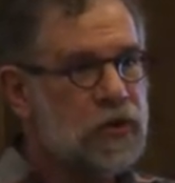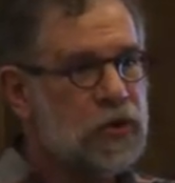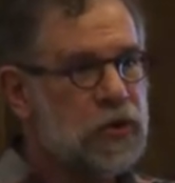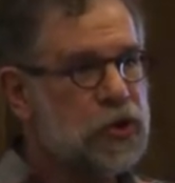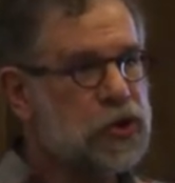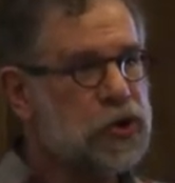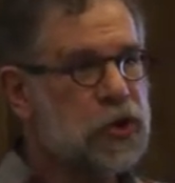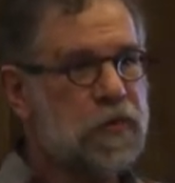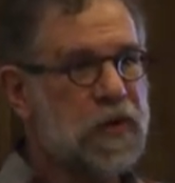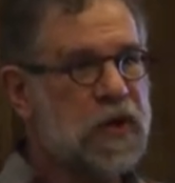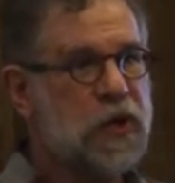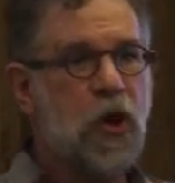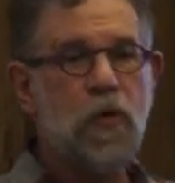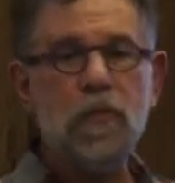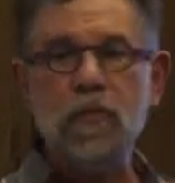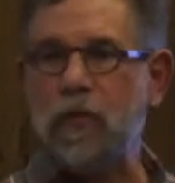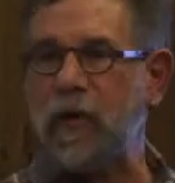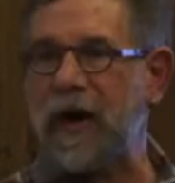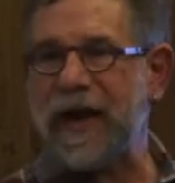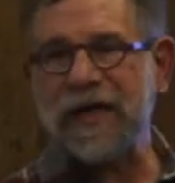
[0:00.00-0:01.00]
There should be
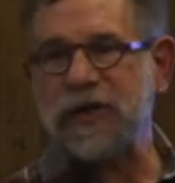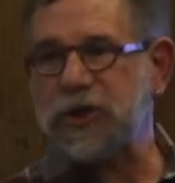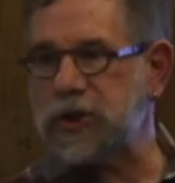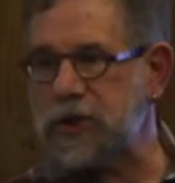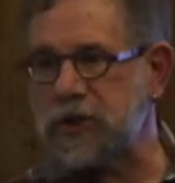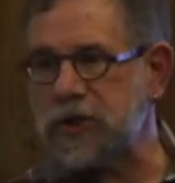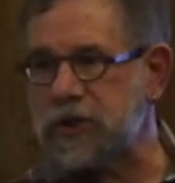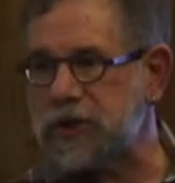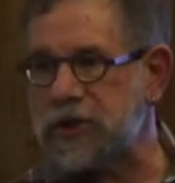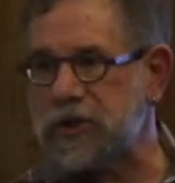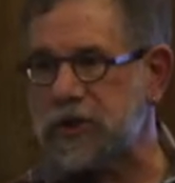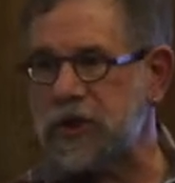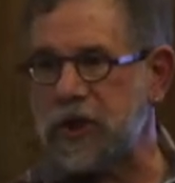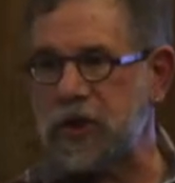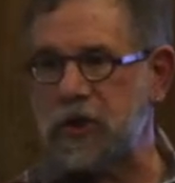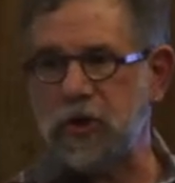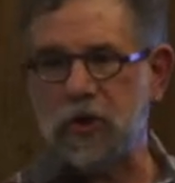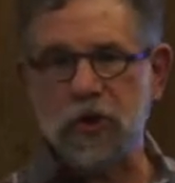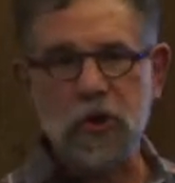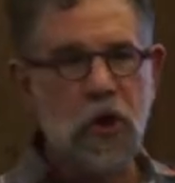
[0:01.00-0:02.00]
no branches
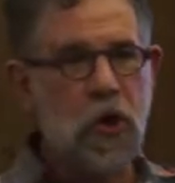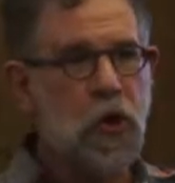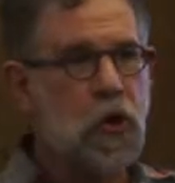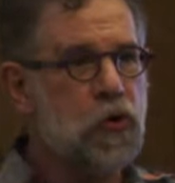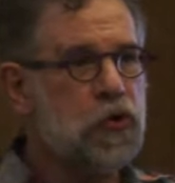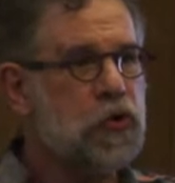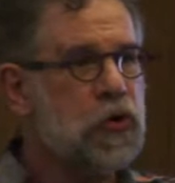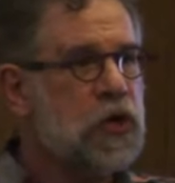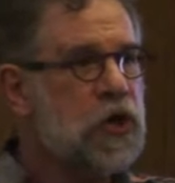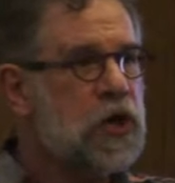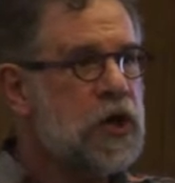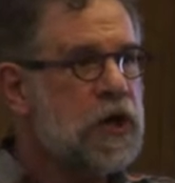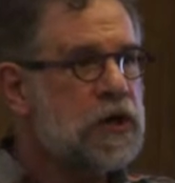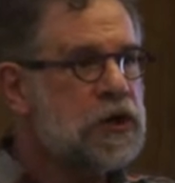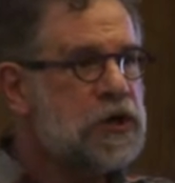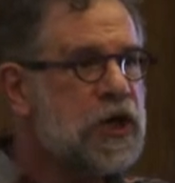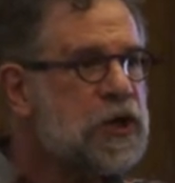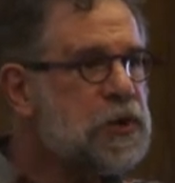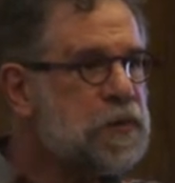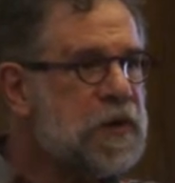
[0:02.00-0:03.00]
in your code
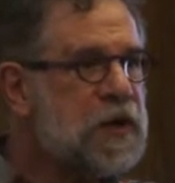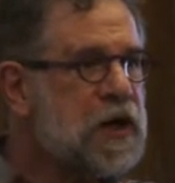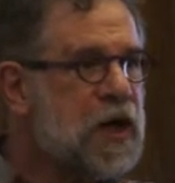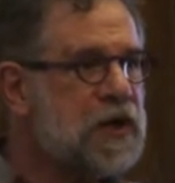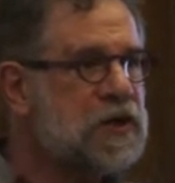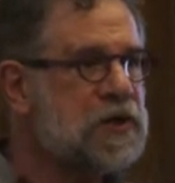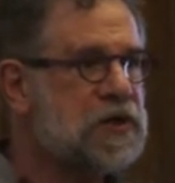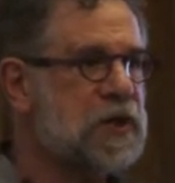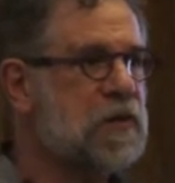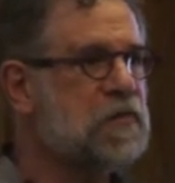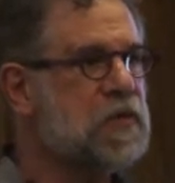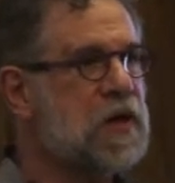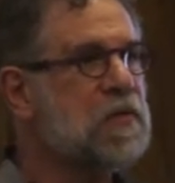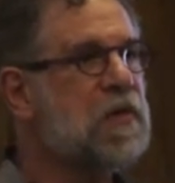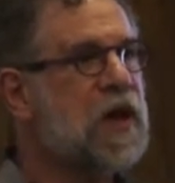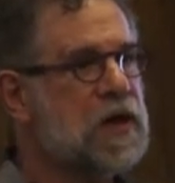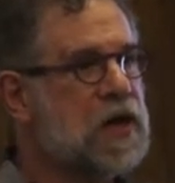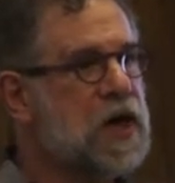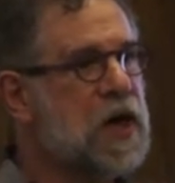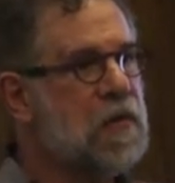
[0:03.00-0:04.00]
just because something
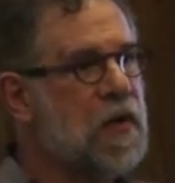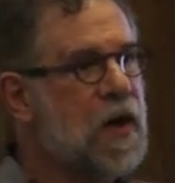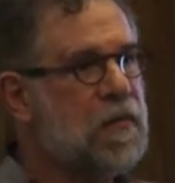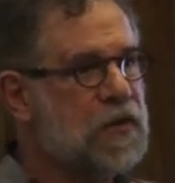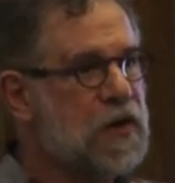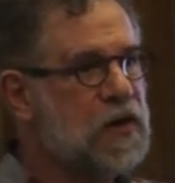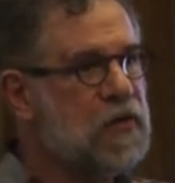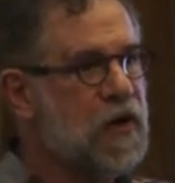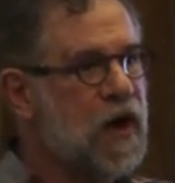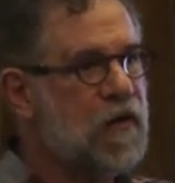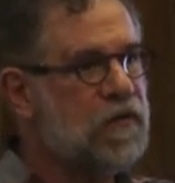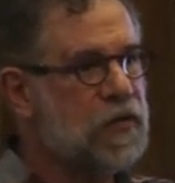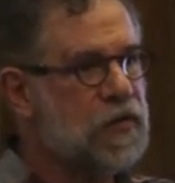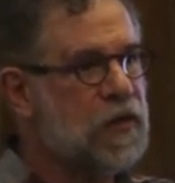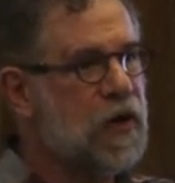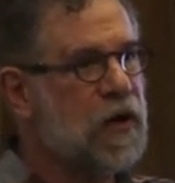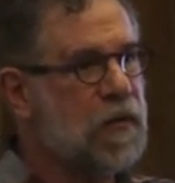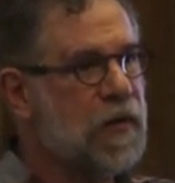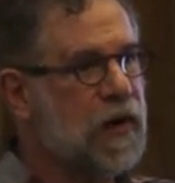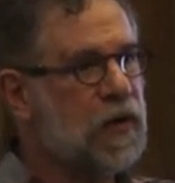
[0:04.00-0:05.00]
might come up that you
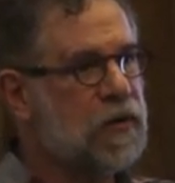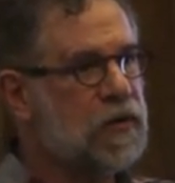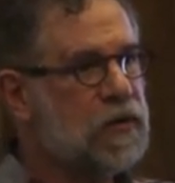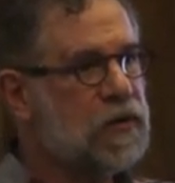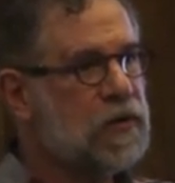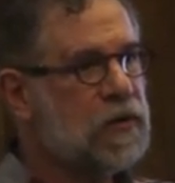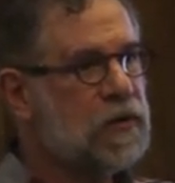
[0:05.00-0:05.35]
haven't thought about.